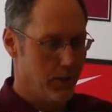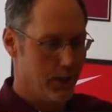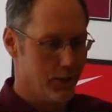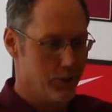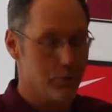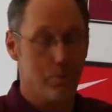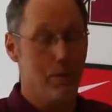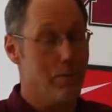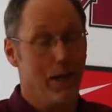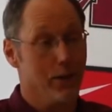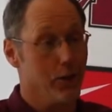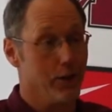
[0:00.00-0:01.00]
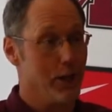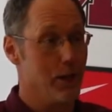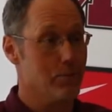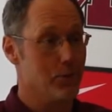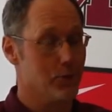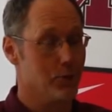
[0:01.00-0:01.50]
uh, just being back on
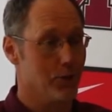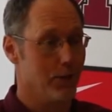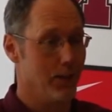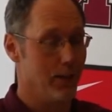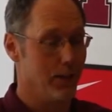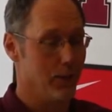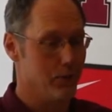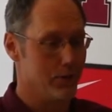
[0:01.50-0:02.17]
campus. Uh,